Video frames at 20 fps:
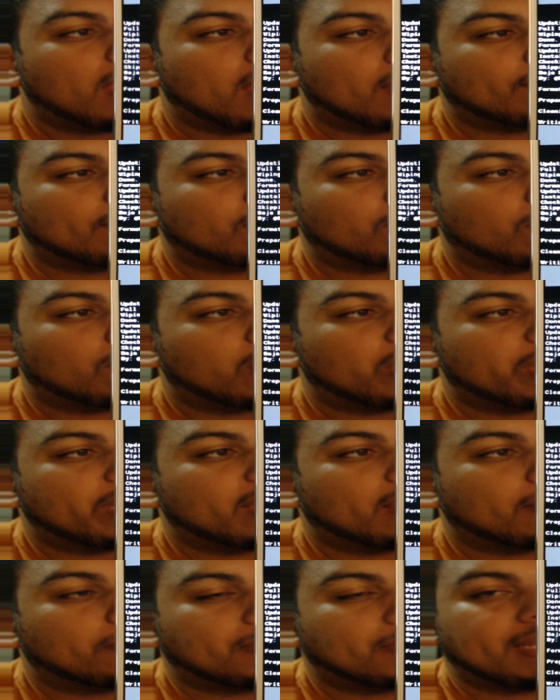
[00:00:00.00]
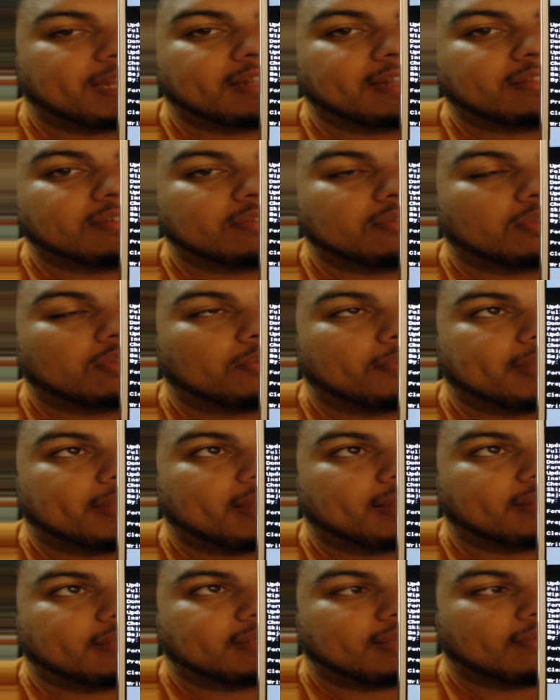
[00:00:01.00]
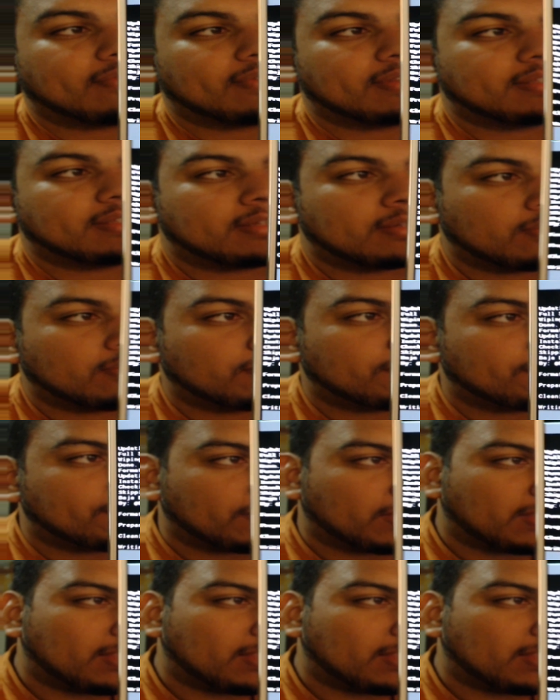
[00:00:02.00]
I've already updated to 3.72.